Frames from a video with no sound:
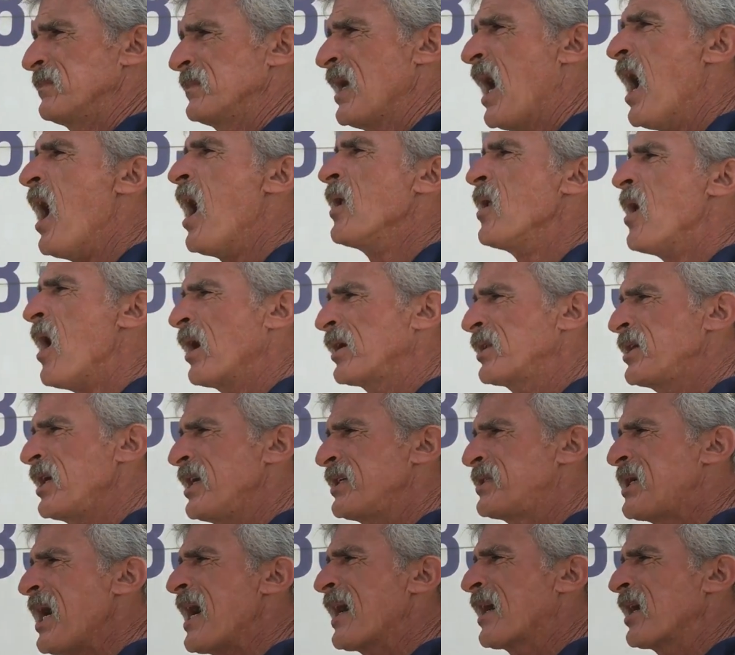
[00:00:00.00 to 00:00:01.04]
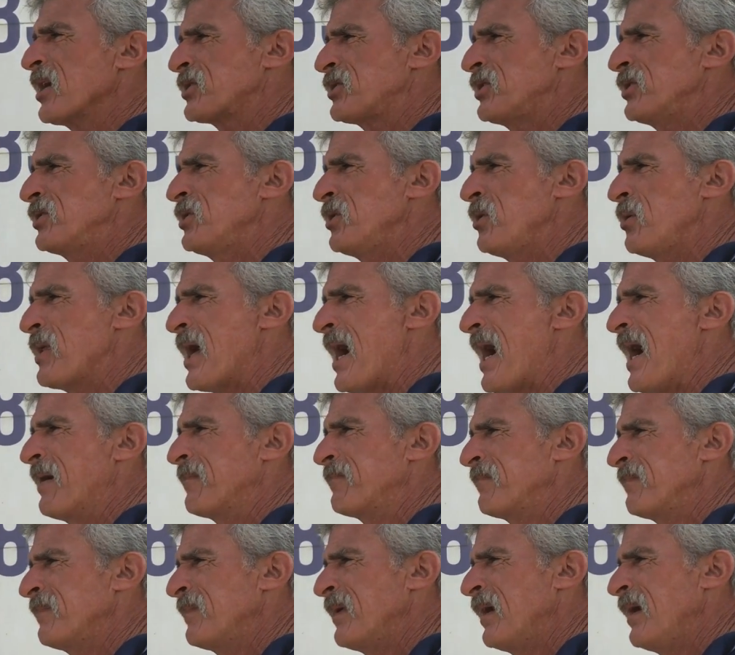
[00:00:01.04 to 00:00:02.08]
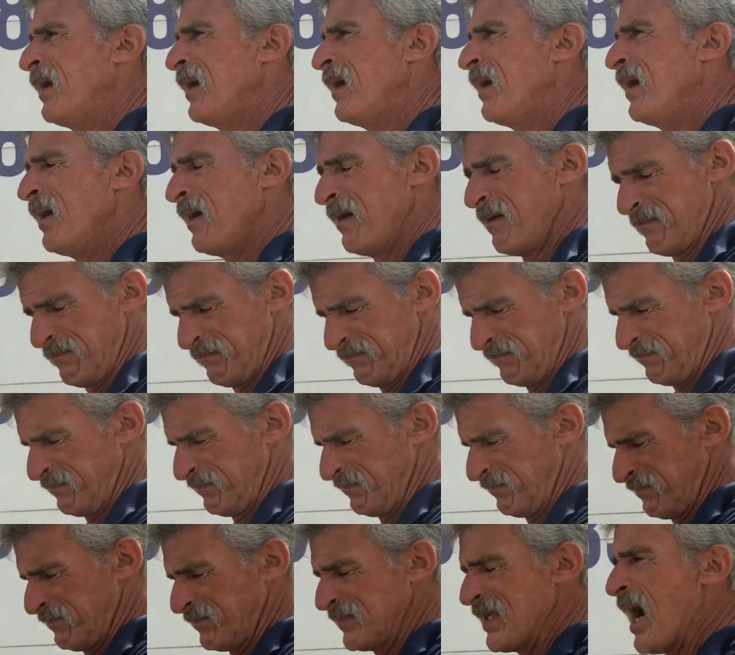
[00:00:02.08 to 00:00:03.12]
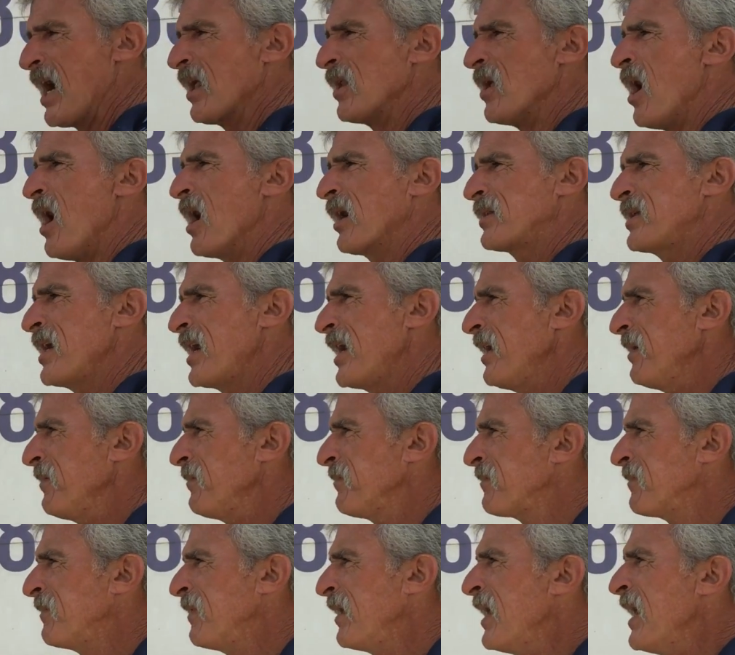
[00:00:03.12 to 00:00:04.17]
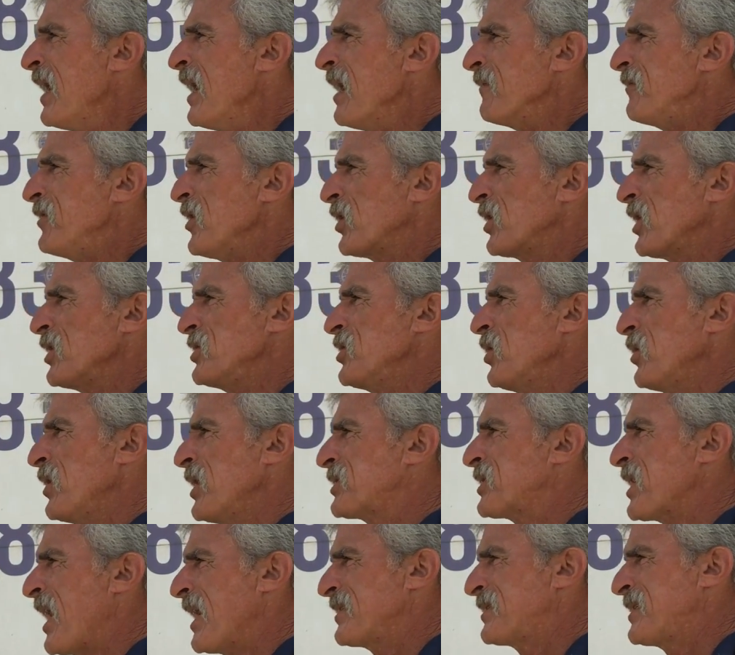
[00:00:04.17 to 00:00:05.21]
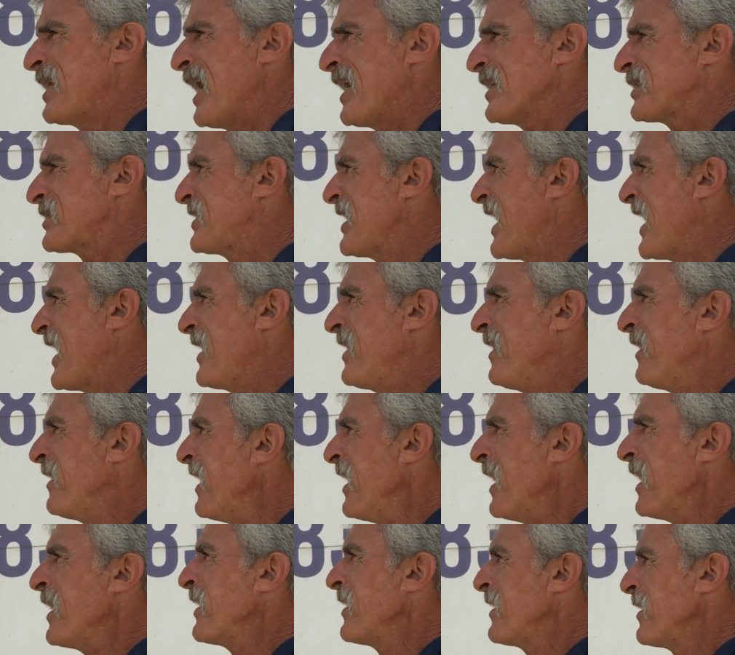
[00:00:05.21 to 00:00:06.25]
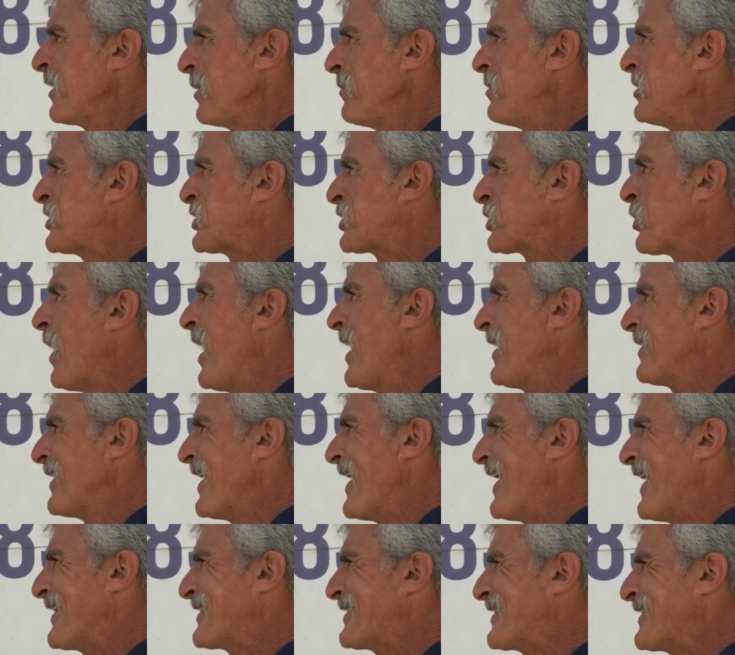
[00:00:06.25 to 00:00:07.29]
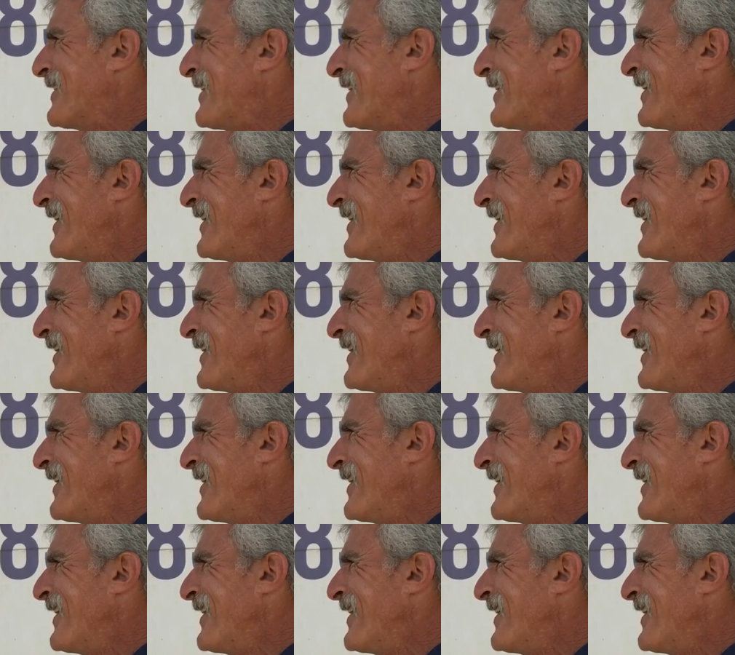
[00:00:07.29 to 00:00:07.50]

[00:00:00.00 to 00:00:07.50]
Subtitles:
How long did it take us to do that? Not long, did it? You can do this on test day. You sweat less.